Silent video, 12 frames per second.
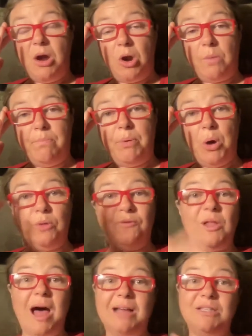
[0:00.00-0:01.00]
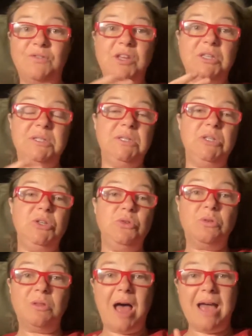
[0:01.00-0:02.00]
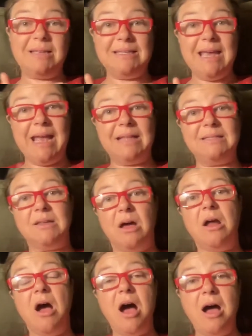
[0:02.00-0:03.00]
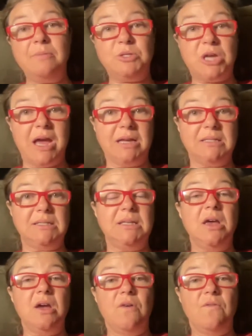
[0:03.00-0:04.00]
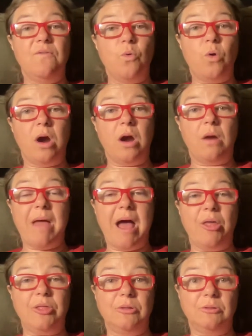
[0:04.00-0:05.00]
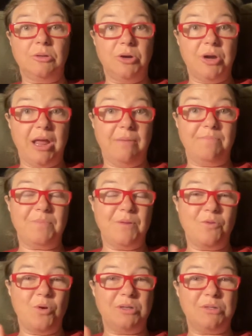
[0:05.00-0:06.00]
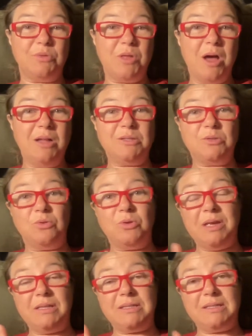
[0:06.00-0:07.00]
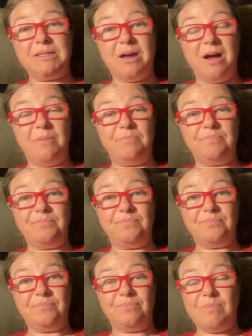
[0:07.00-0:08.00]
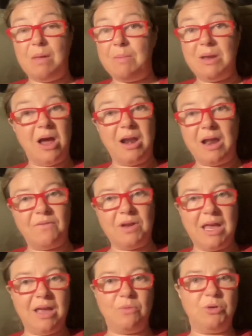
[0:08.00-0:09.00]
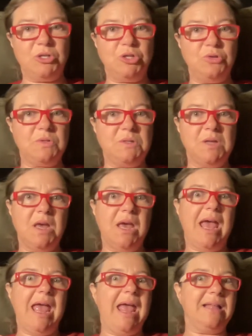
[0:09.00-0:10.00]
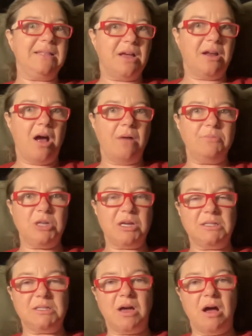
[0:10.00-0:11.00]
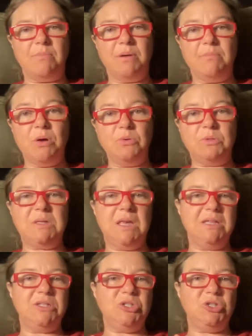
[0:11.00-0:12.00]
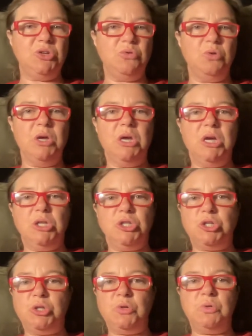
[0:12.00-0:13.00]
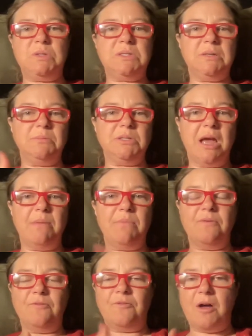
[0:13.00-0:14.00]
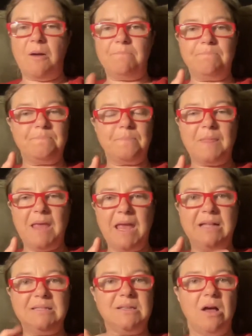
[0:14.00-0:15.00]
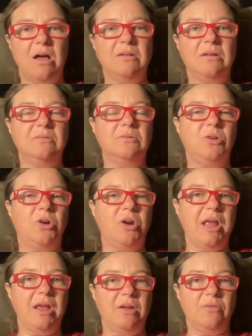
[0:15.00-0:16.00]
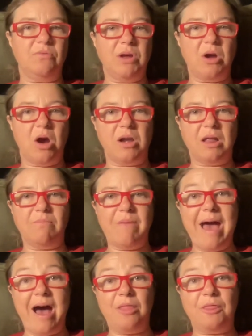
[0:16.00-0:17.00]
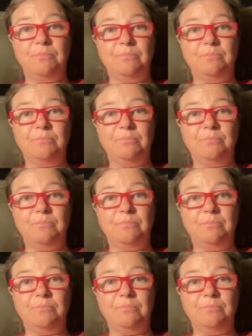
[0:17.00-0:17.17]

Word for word: or both philosophies utilize hands-on objects for math learning. Of course, with unschool, it's um, maybe not every kid would choose hands-on objects, uh, but most kids do choose some type of um, hands-on learning regarding math.